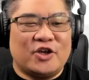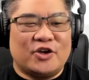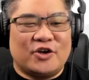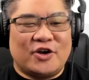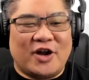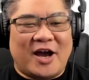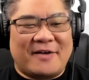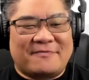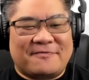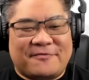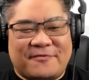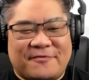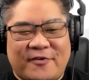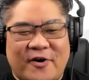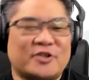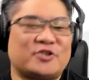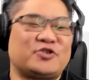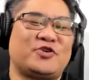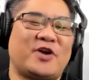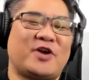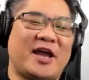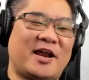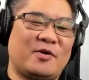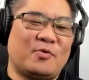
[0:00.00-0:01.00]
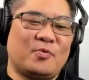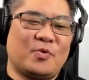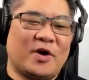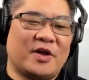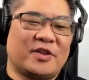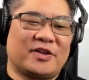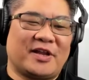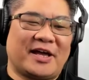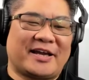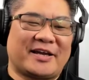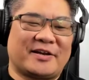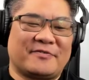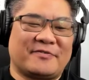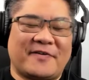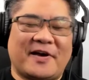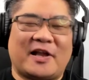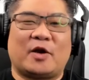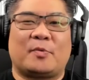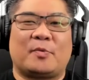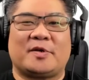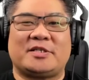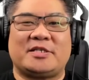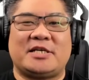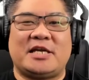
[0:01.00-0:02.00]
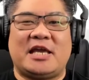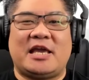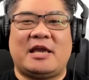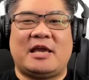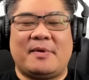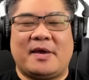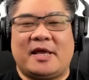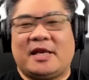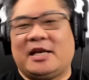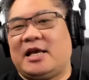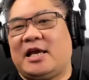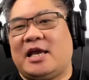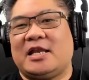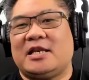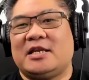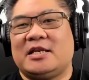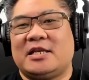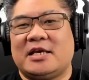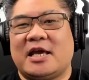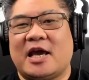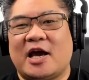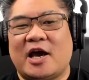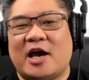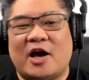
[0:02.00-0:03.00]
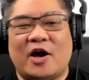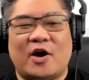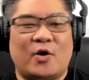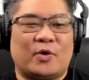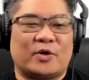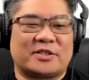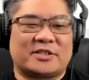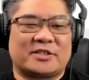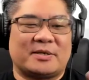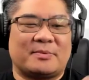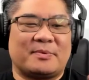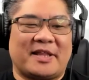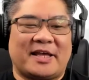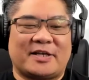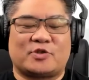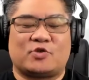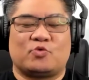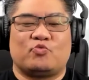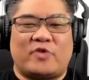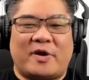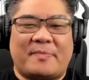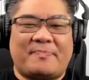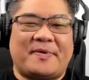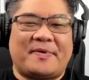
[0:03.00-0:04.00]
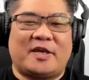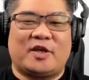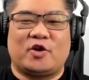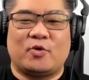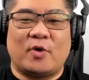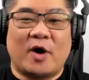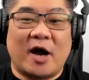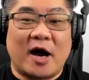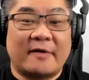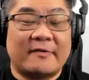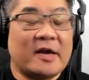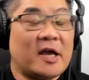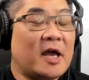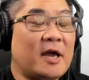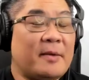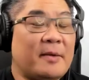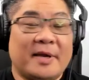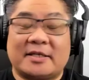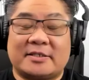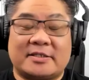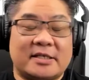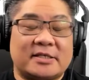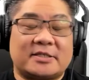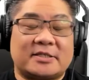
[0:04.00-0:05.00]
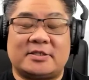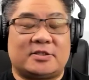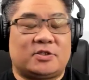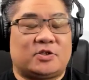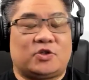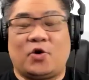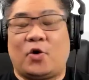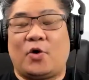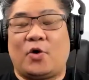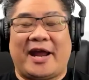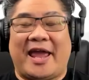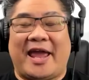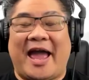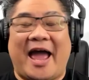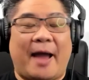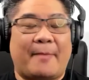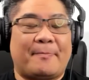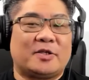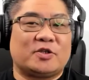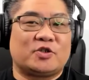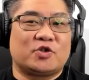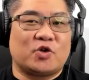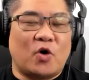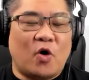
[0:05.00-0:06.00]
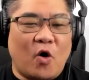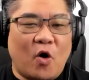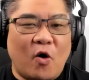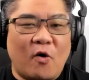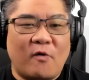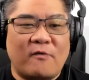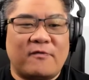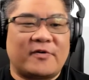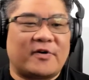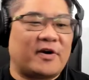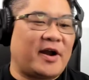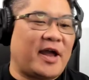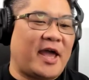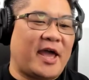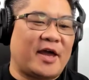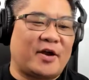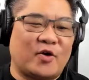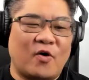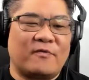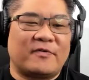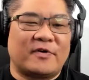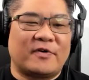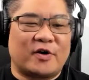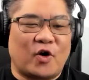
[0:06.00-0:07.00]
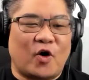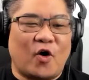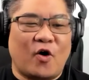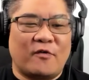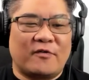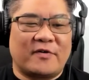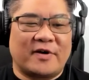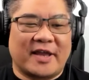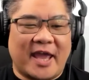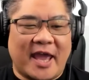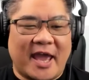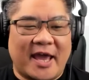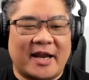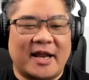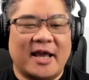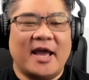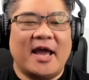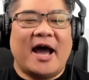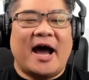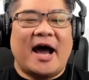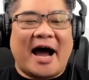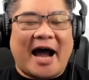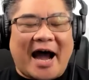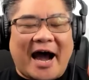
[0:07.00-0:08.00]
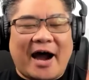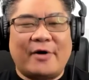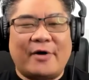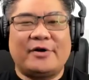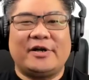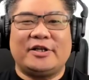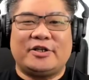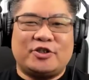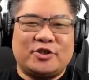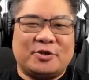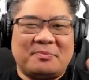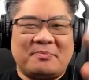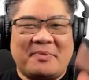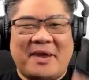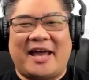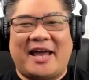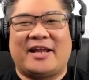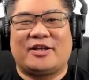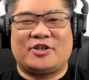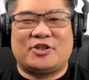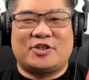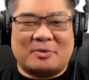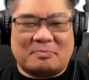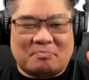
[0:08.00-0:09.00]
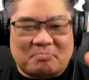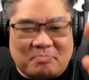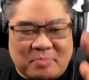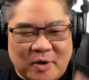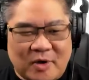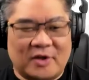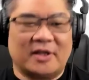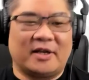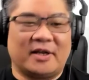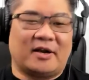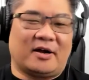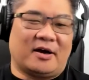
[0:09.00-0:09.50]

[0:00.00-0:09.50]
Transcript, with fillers: you're not frustrated with like a developer team in India or someone that's ripping you off because this story happens over and over and over again. How did you manage to pull it